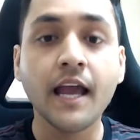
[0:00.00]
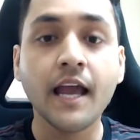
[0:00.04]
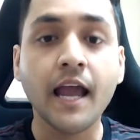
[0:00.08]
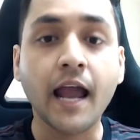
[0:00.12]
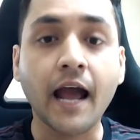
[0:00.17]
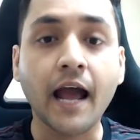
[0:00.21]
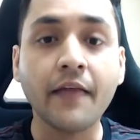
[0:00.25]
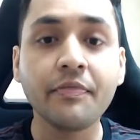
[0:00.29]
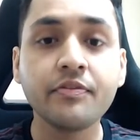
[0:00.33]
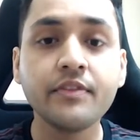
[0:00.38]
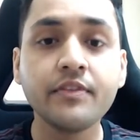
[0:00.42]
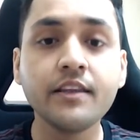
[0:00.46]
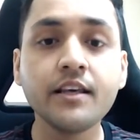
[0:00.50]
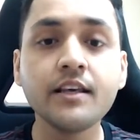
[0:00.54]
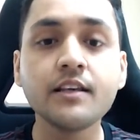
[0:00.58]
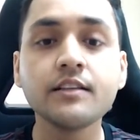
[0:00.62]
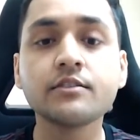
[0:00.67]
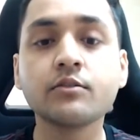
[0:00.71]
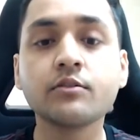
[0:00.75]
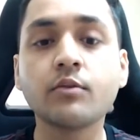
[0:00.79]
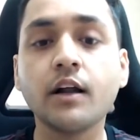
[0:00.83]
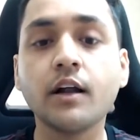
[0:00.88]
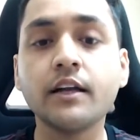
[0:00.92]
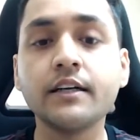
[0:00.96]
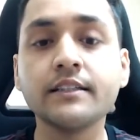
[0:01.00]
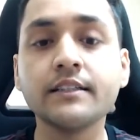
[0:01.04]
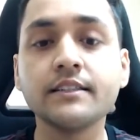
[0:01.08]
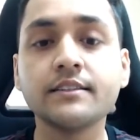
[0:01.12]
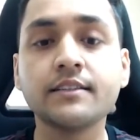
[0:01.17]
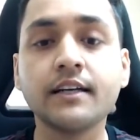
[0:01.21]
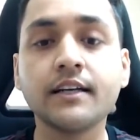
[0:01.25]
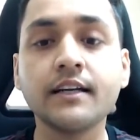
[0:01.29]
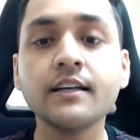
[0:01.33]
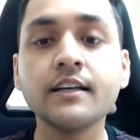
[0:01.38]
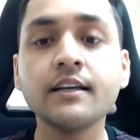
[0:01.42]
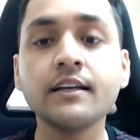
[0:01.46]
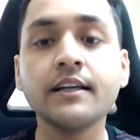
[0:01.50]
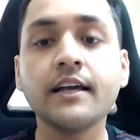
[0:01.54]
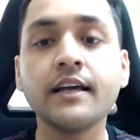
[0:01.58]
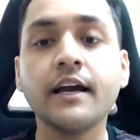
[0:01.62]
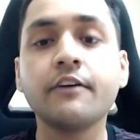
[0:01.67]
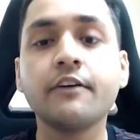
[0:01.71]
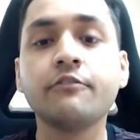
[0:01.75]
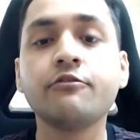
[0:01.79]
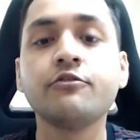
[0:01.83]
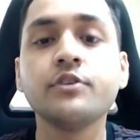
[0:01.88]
And these qualities, suddenly I've